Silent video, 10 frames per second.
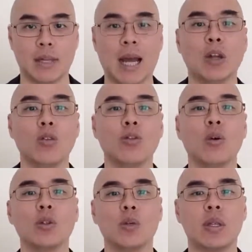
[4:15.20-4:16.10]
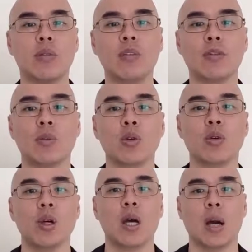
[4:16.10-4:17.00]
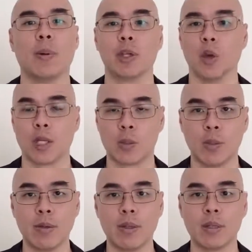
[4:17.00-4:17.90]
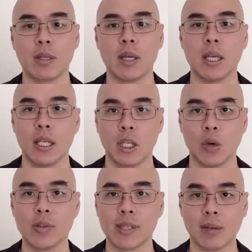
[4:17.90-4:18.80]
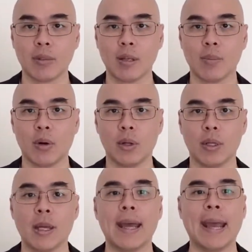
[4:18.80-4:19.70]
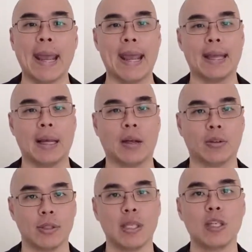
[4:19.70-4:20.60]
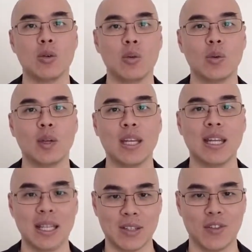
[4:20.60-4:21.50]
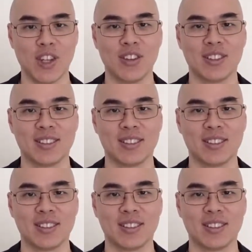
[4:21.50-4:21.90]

I look forward to hearing from you about your experience in your sounding board and I'll see you in the next video.